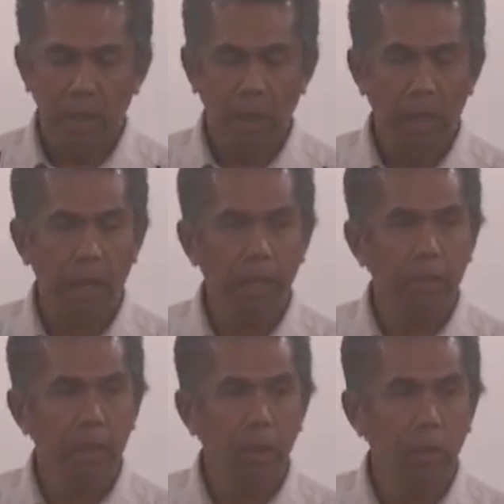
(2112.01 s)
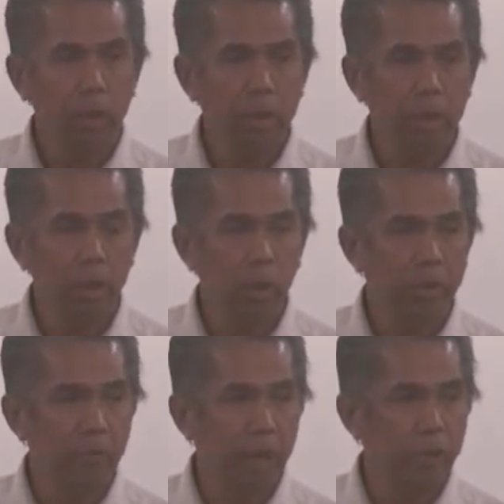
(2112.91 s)
and the Lord
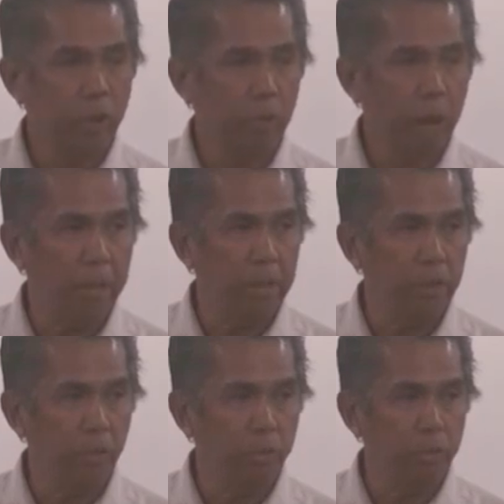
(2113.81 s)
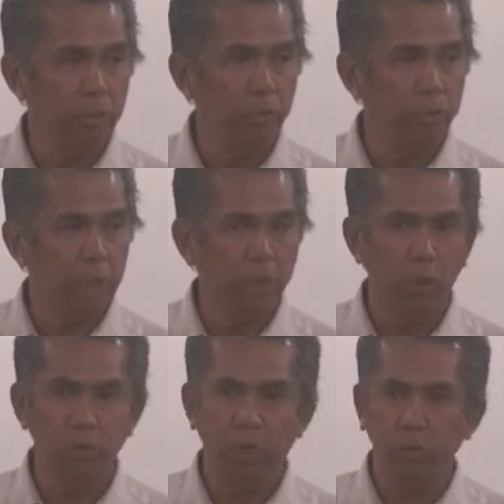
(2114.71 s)
glorified your body. Do you think
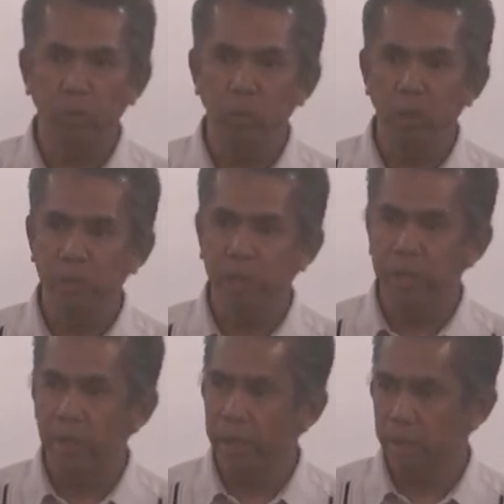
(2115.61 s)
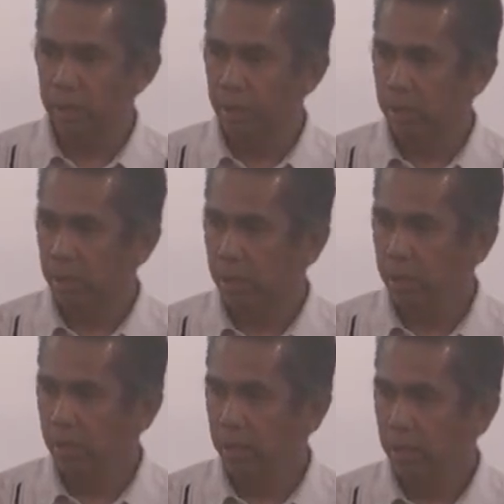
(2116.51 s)
those tattoos will stay there?
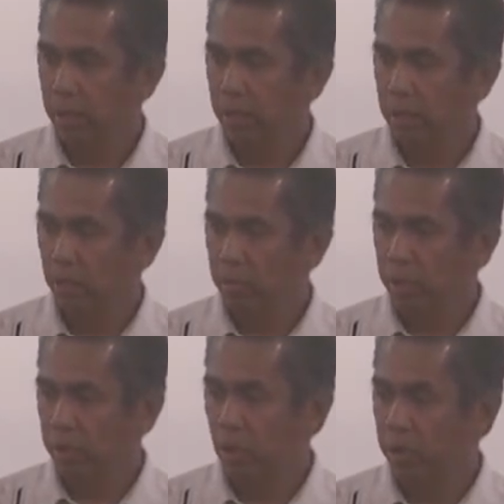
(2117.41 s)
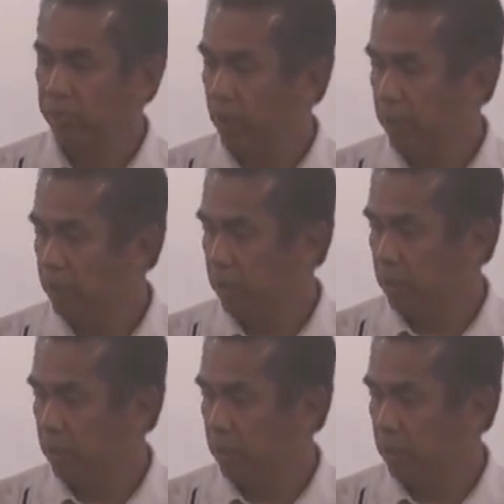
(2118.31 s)
No, I mean it's glorified.